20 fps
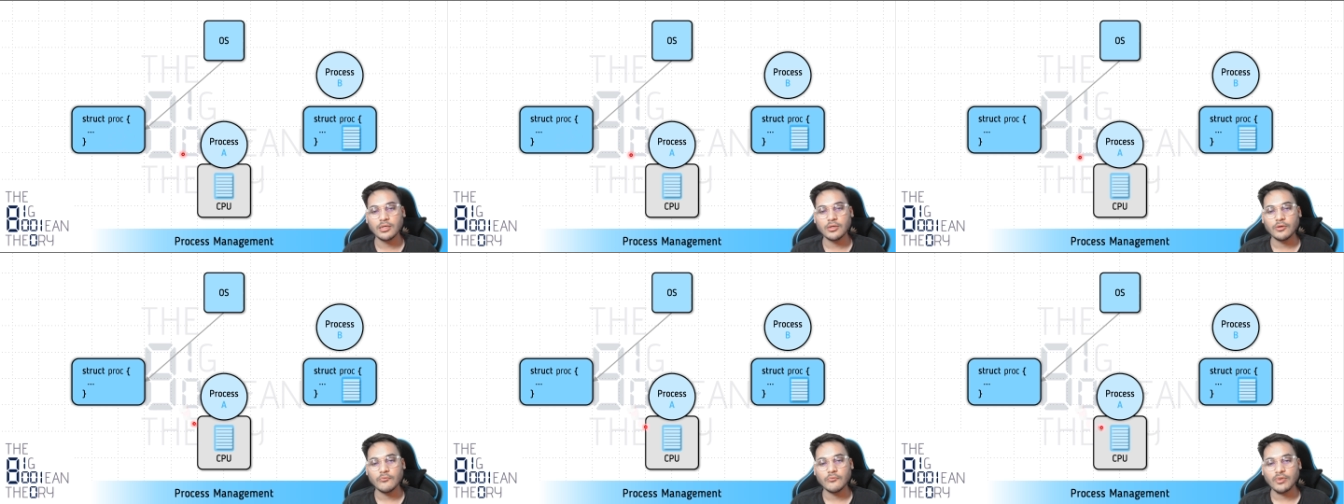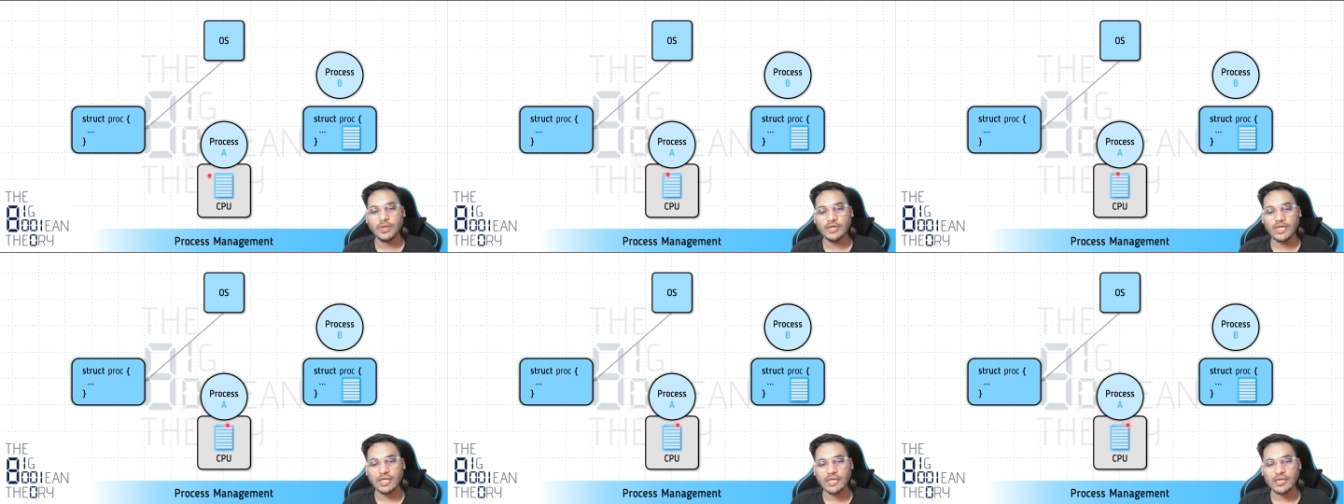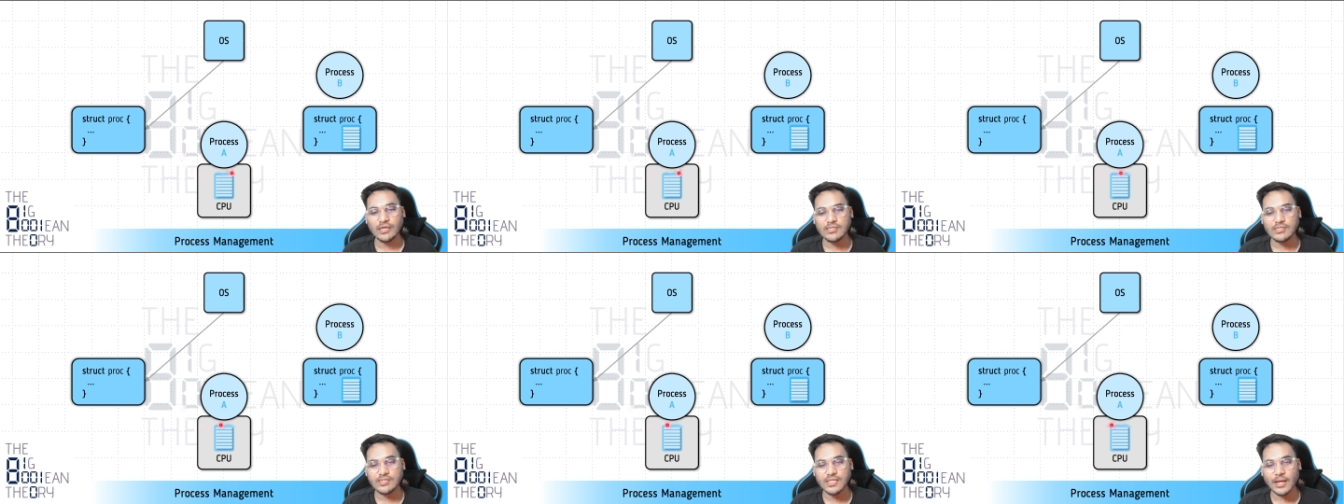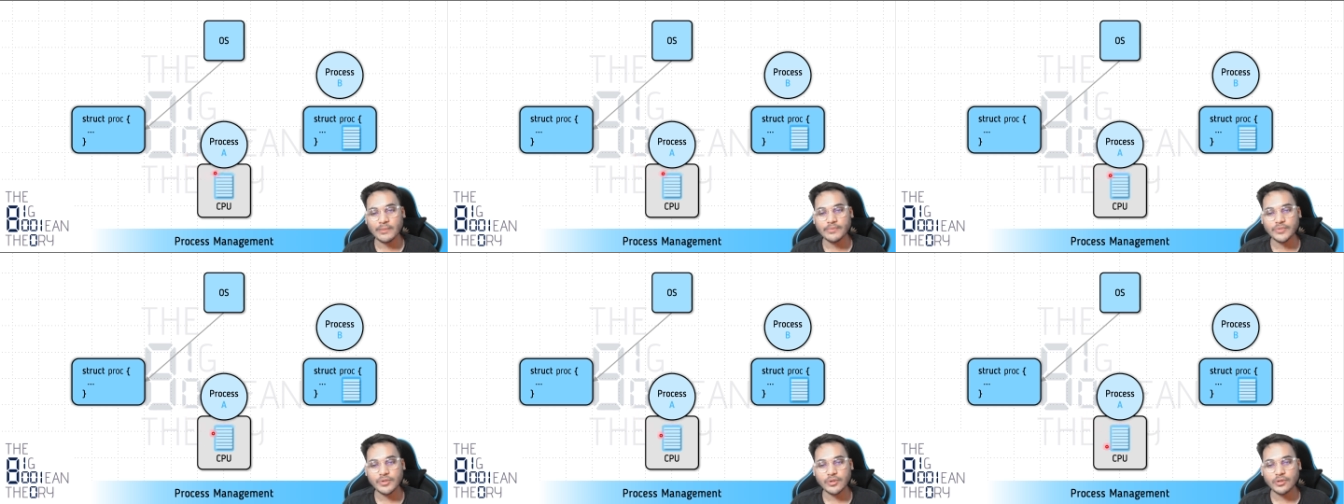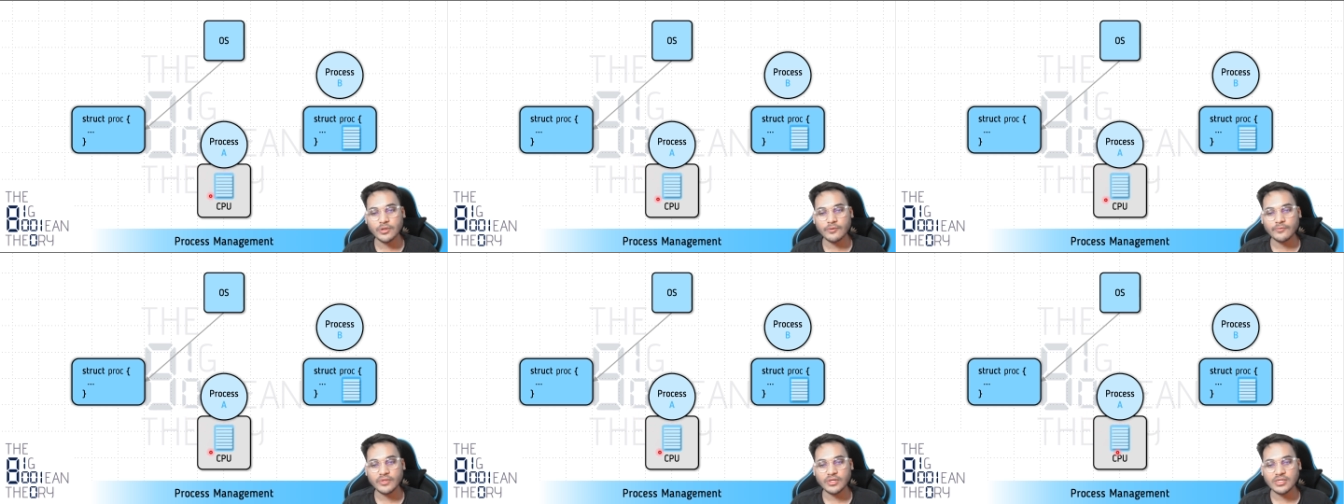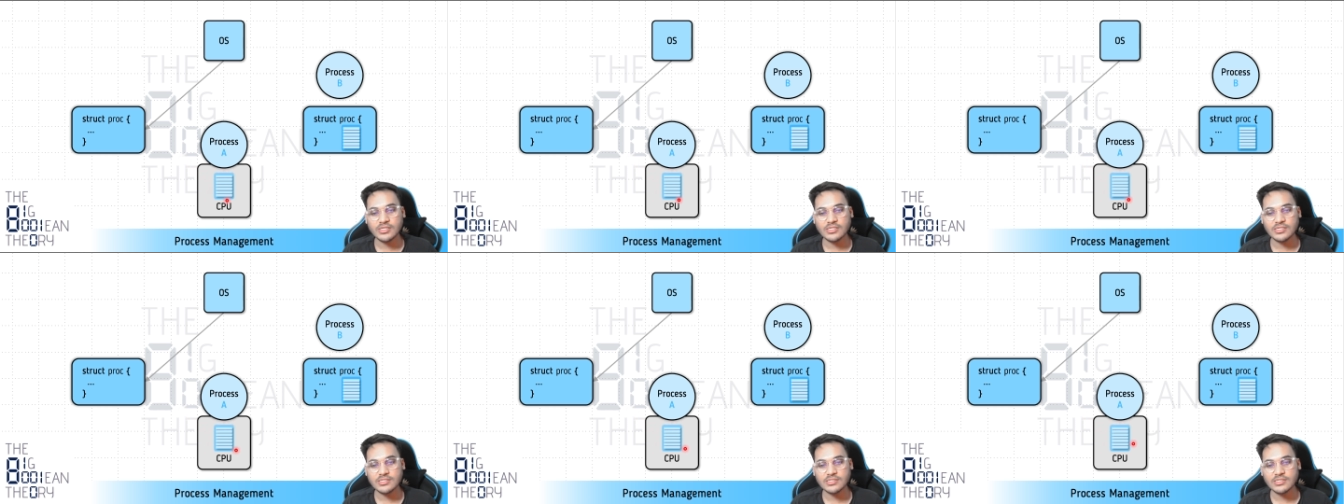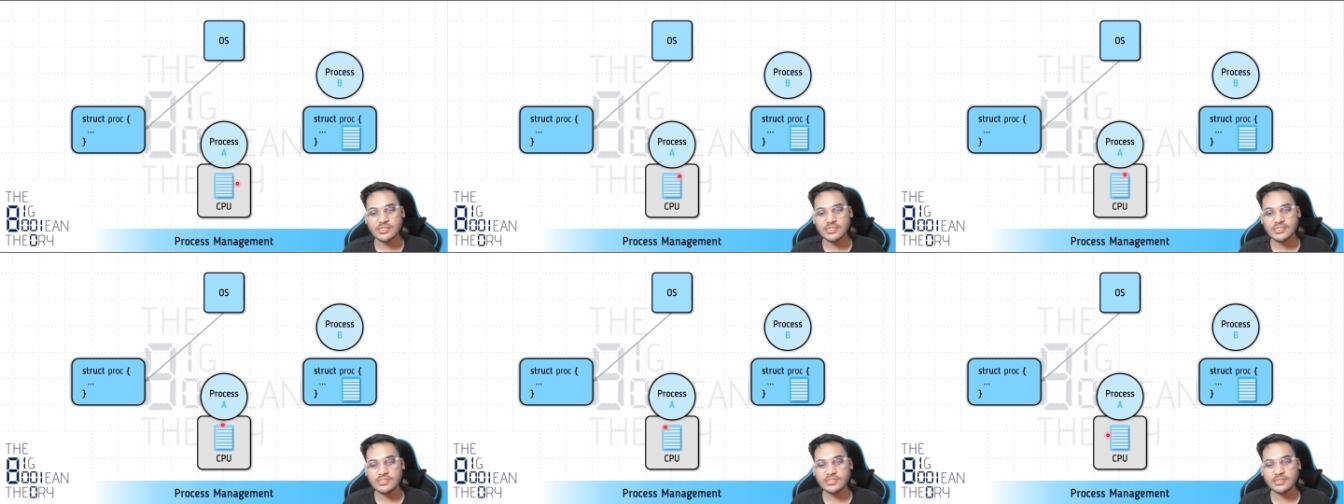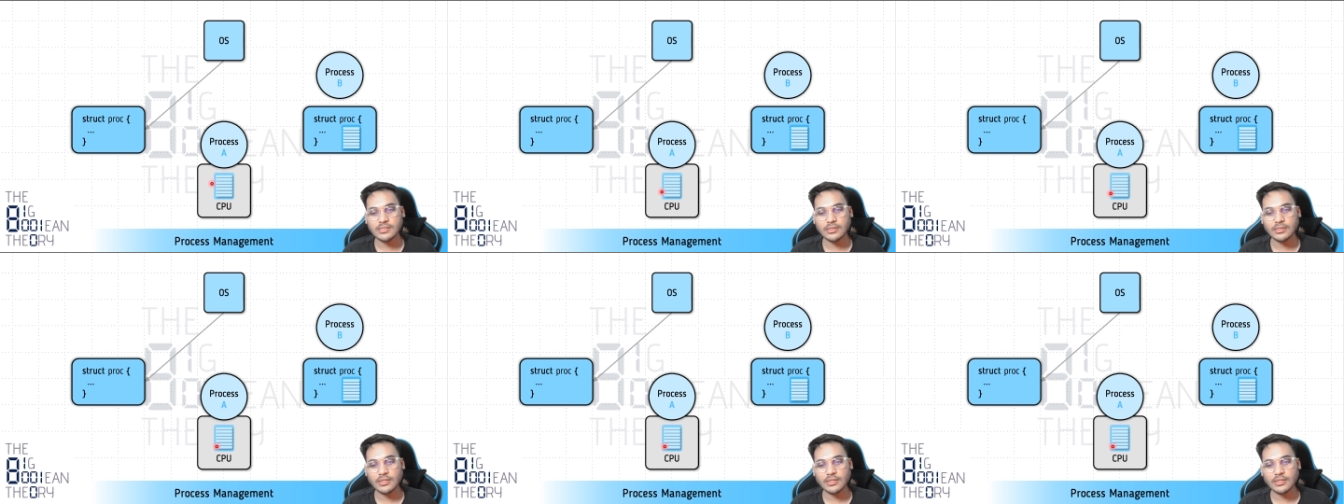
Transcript: we are taking a snapshot of the registers.